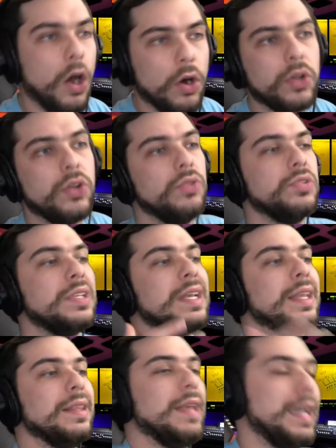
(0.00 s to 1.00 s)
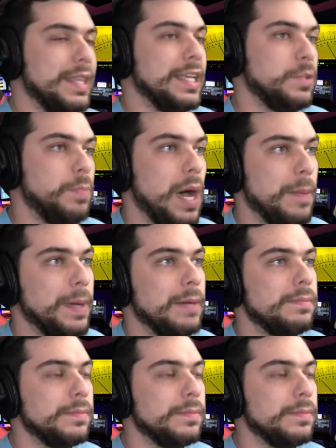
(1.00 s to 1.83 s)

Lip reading: articles like this pop up.